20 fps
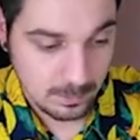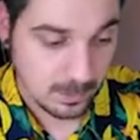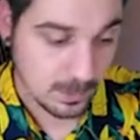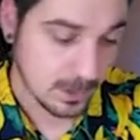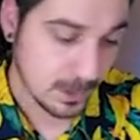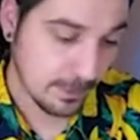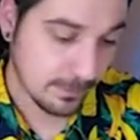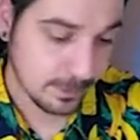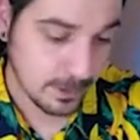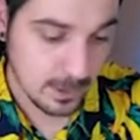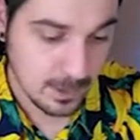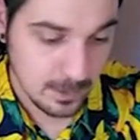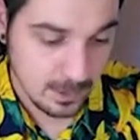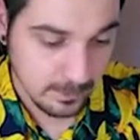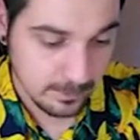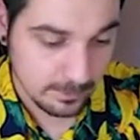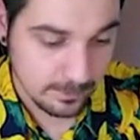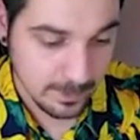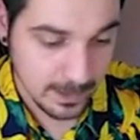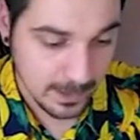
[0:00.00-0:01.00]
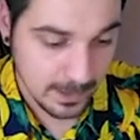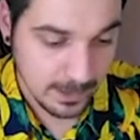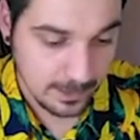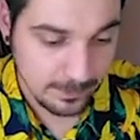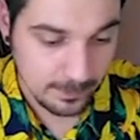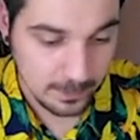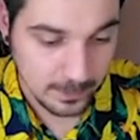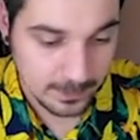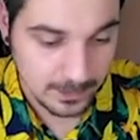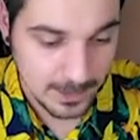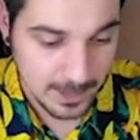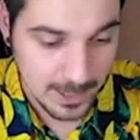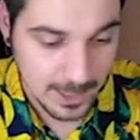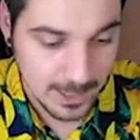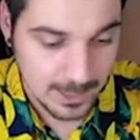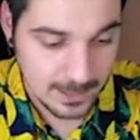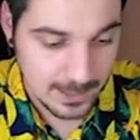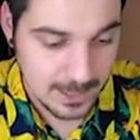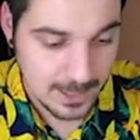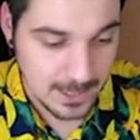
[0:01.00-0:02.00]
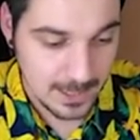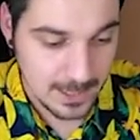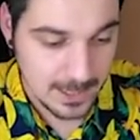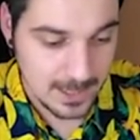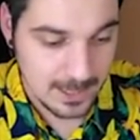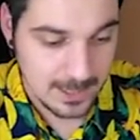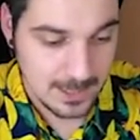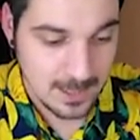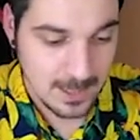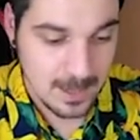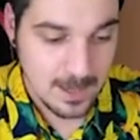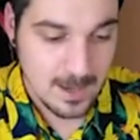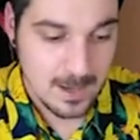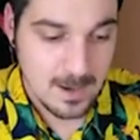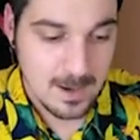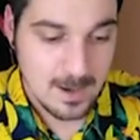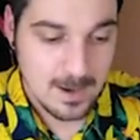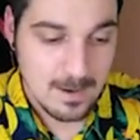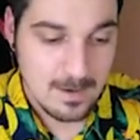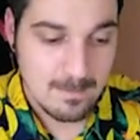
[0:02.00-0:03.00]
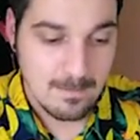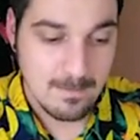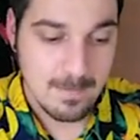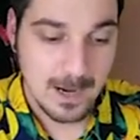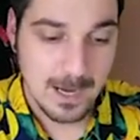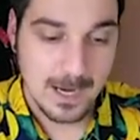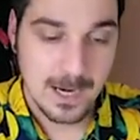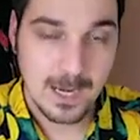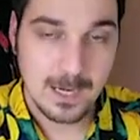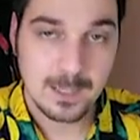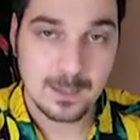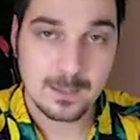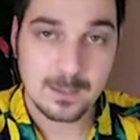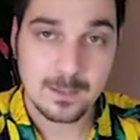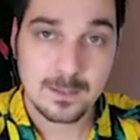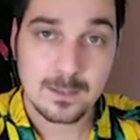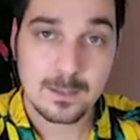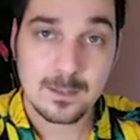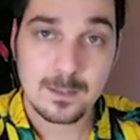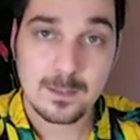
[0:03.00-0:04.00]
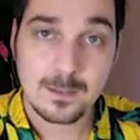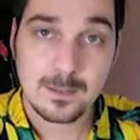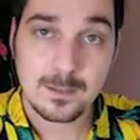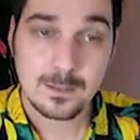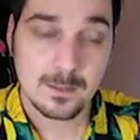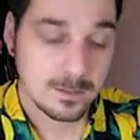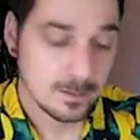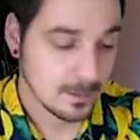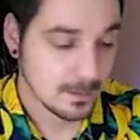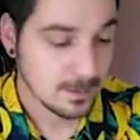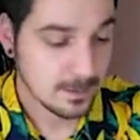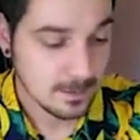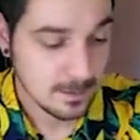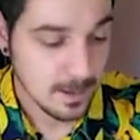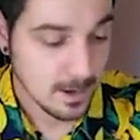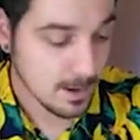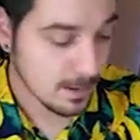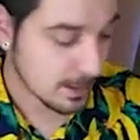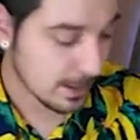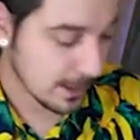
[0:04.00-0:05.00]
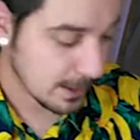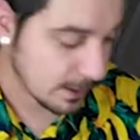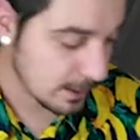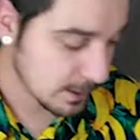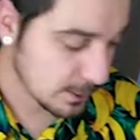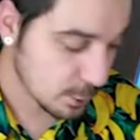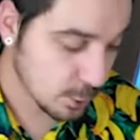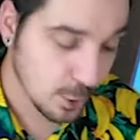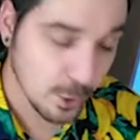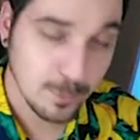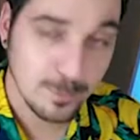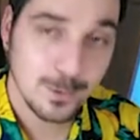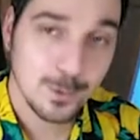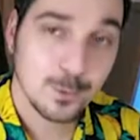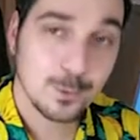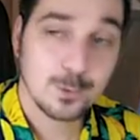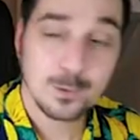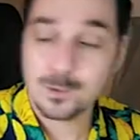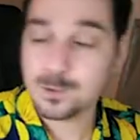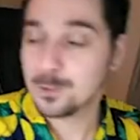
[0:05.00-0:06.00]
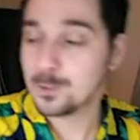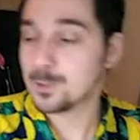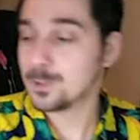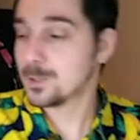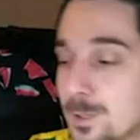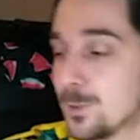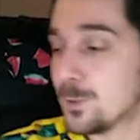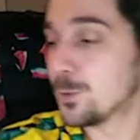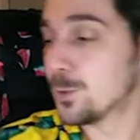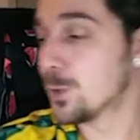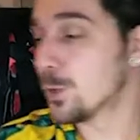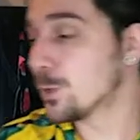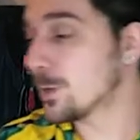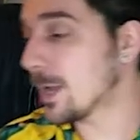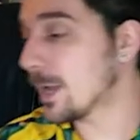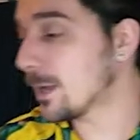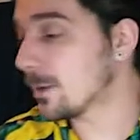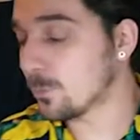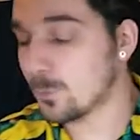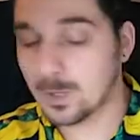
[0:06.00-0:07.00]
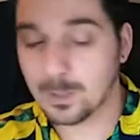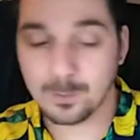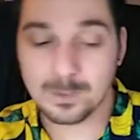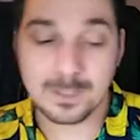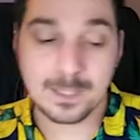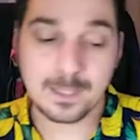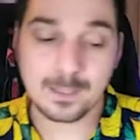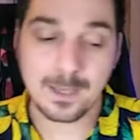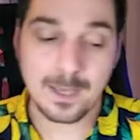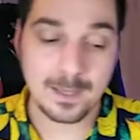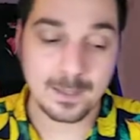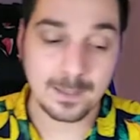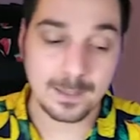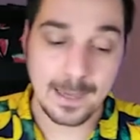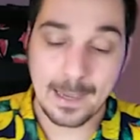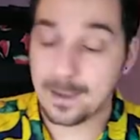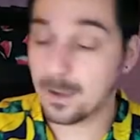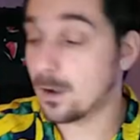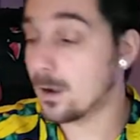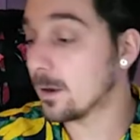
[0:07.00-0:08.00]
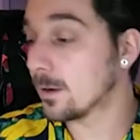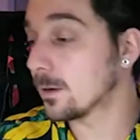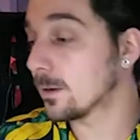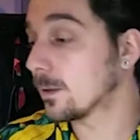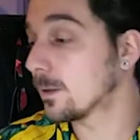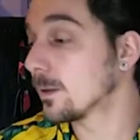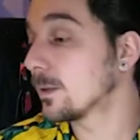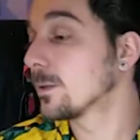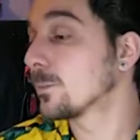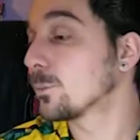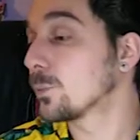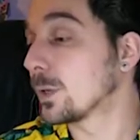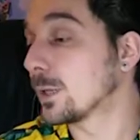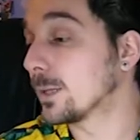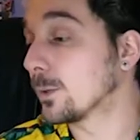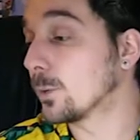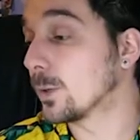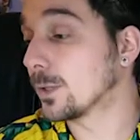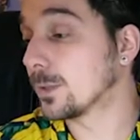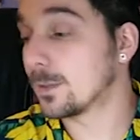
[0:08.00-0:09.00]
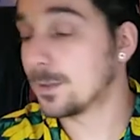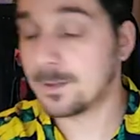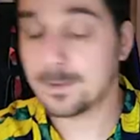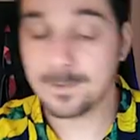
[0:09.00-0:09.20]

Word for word: Klefki, Vikavolt, and a Maractus. Okay, no Mew. No game. Well, we did get a game card. Pretty one.